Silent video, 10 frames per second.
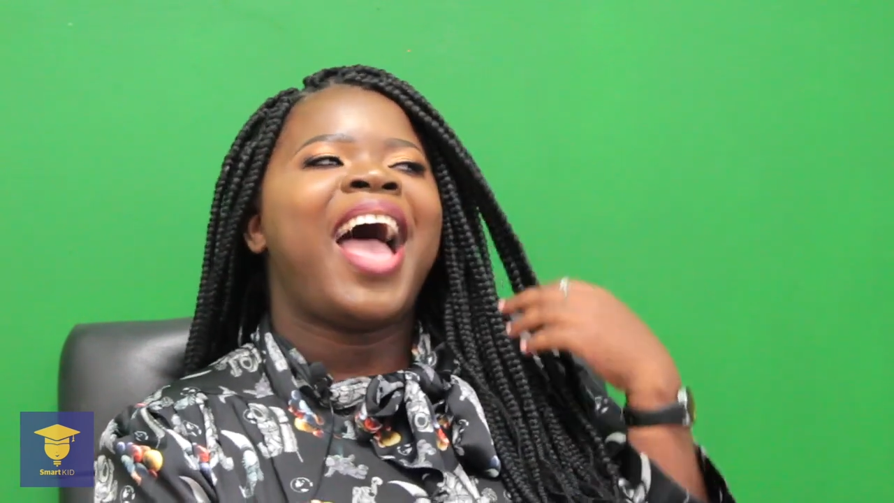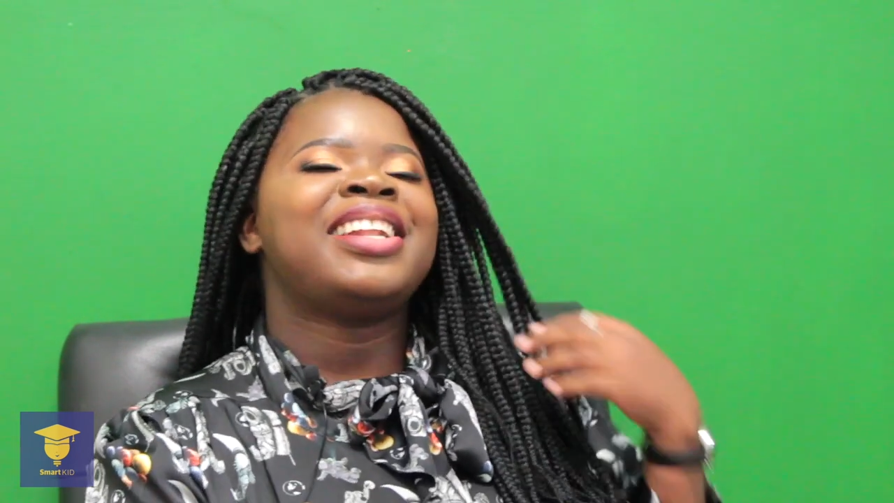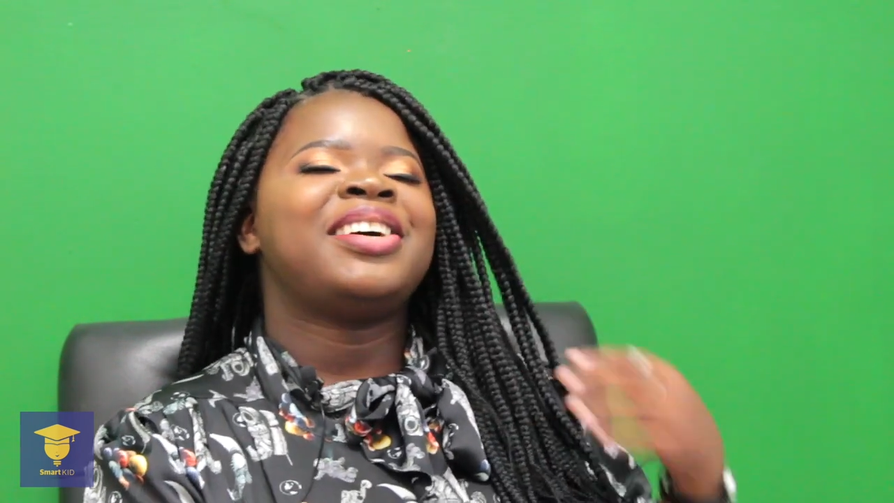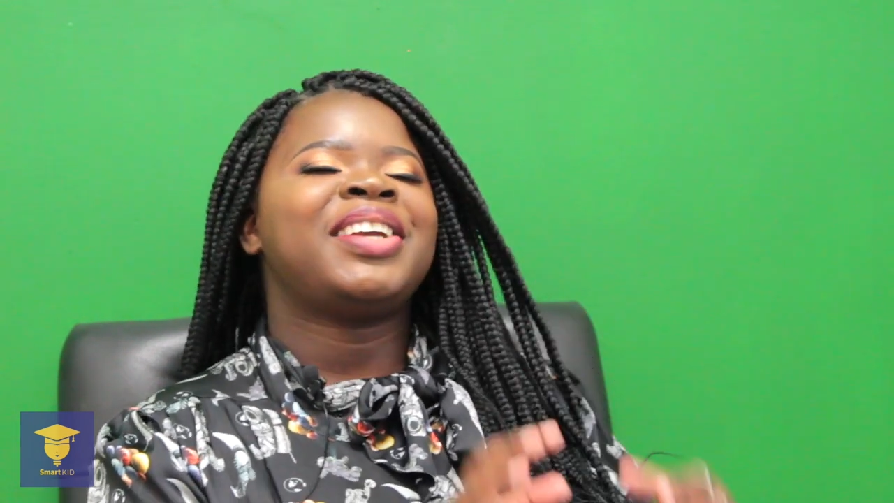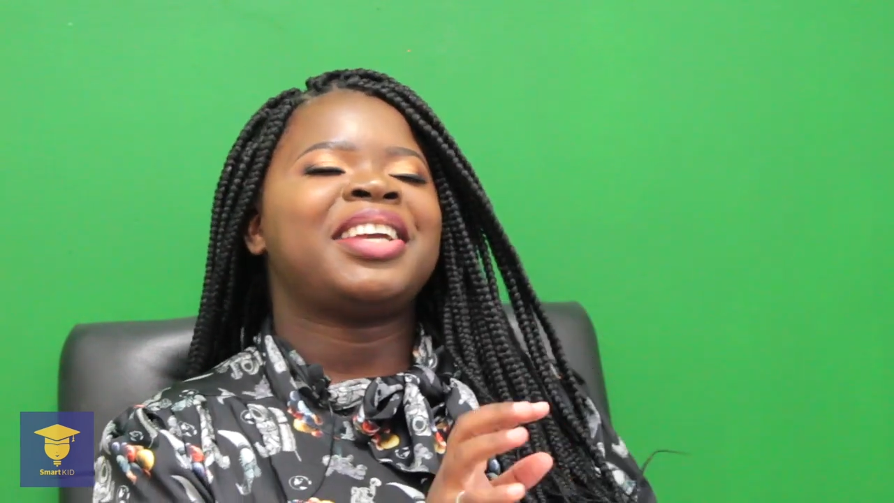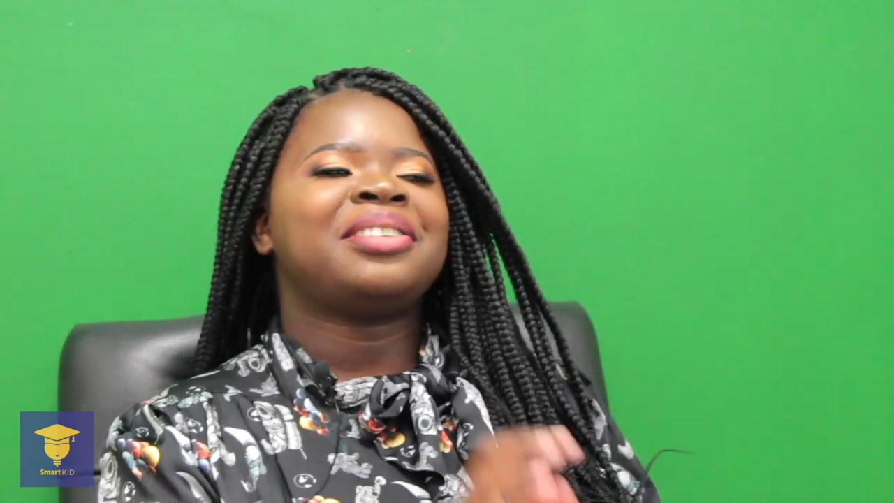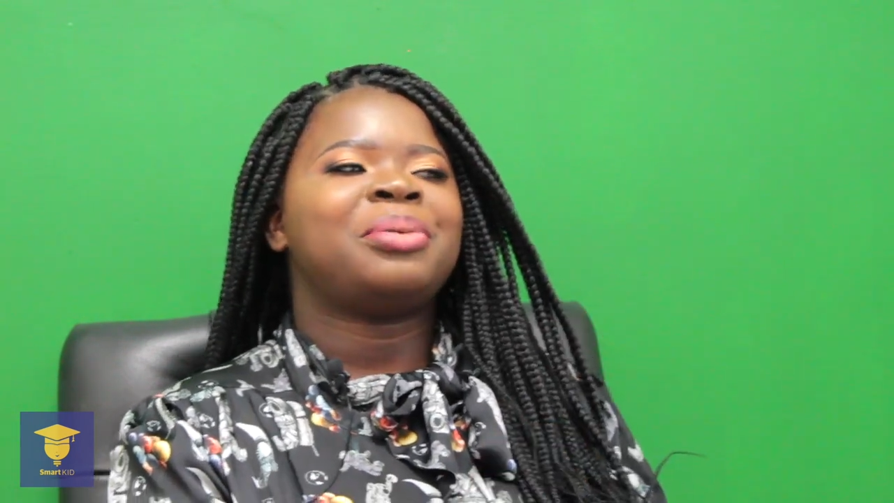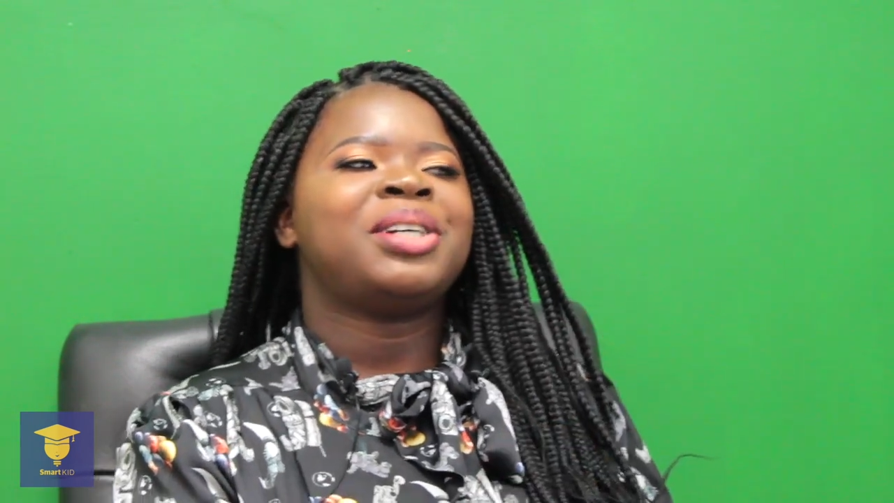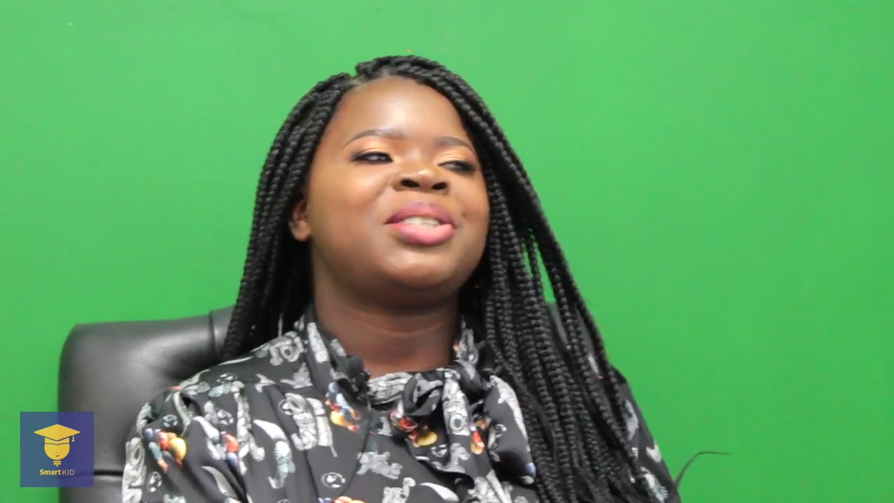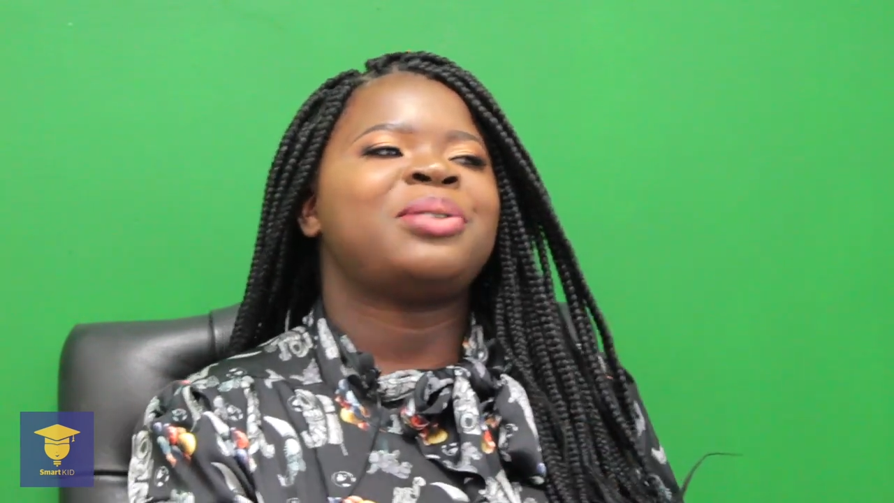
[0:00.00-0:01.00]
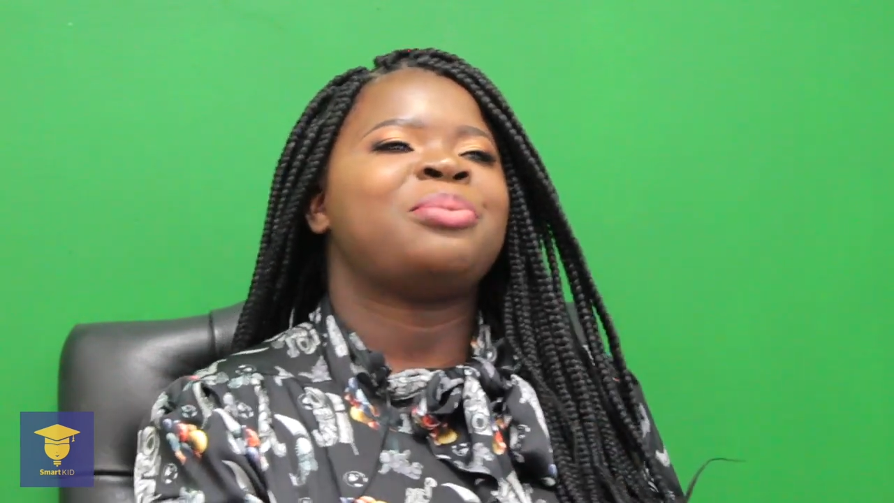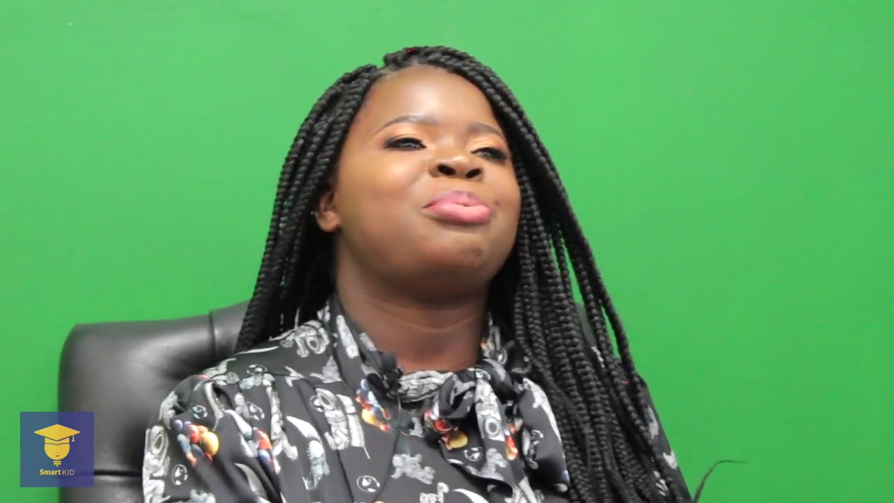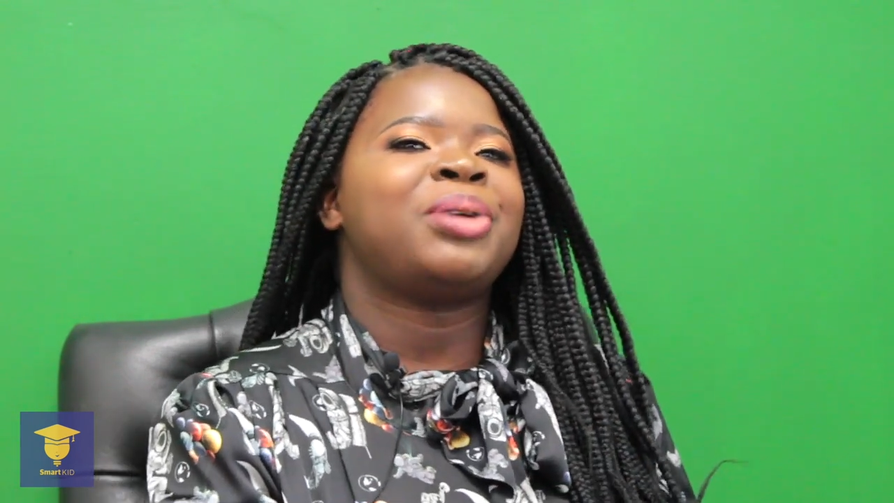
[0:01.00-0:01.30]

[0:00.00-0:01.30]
I know you can imagine